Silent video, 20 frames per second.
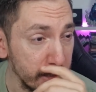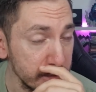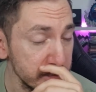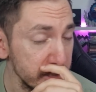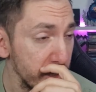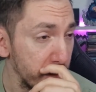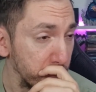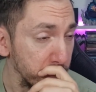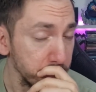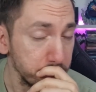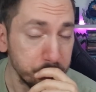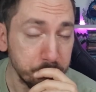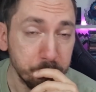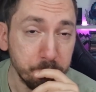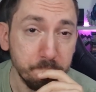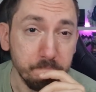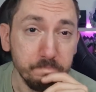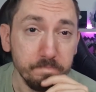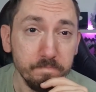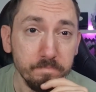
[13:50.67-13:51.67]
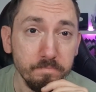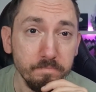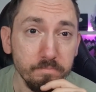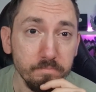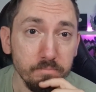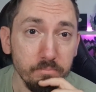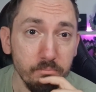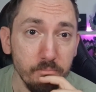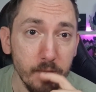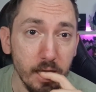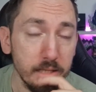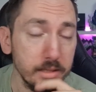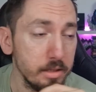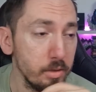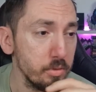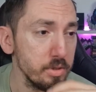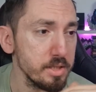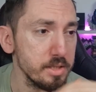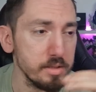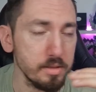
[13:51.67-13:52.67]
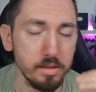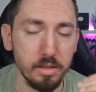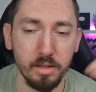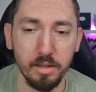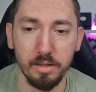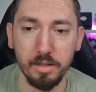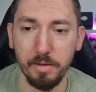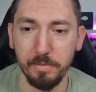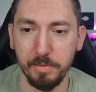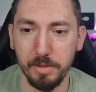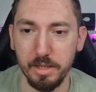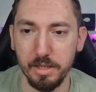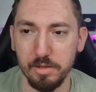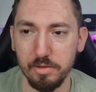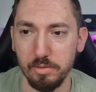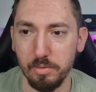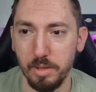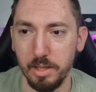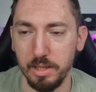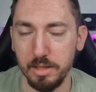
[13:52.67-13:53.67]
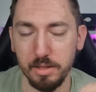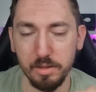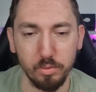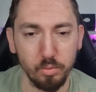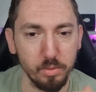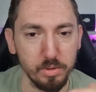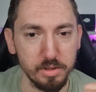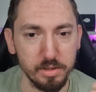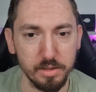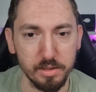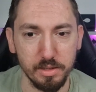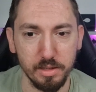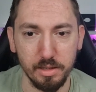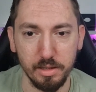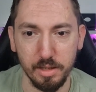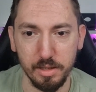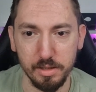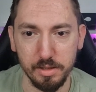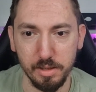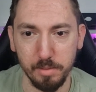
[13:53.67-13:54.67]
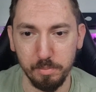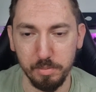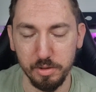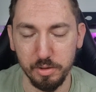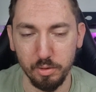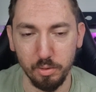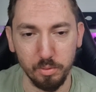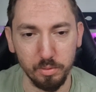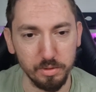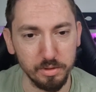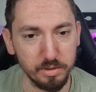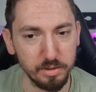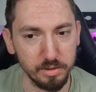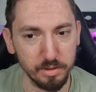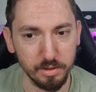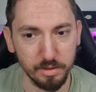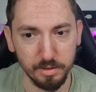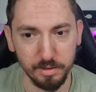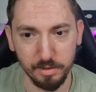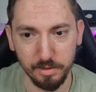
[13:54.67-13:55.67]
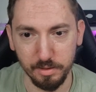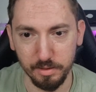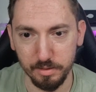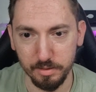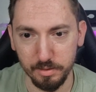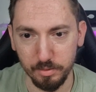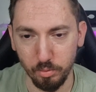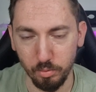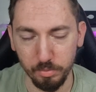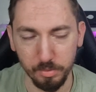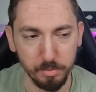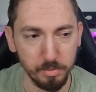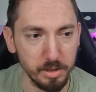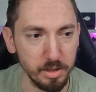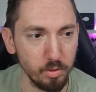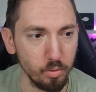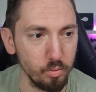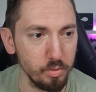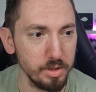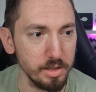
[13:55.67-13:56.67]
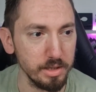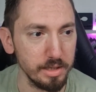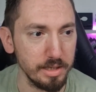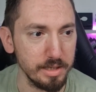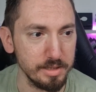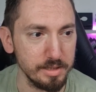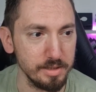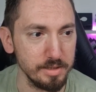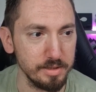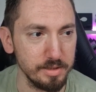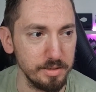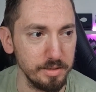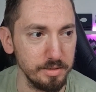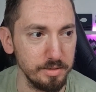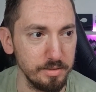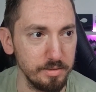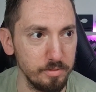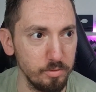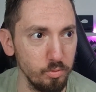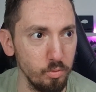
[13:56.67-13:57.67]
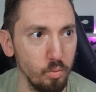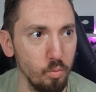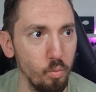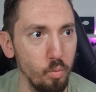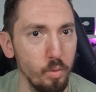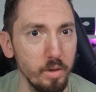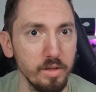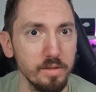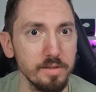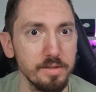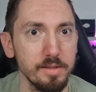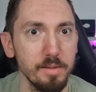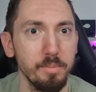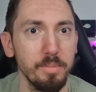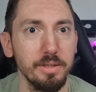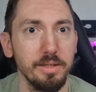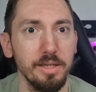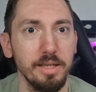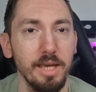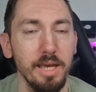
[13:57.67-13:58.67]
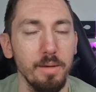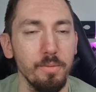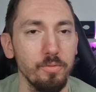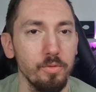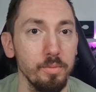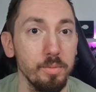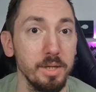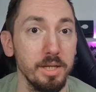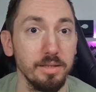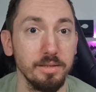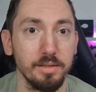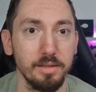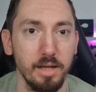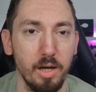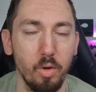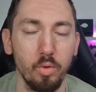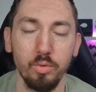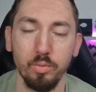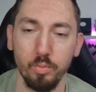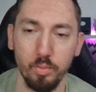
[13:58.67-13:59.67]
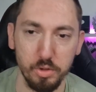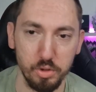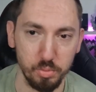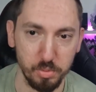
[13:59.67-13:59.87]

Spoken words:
And yeah, there is nothing else to add. It was a nice episode. Umemiya realizes that when somebody came from another town,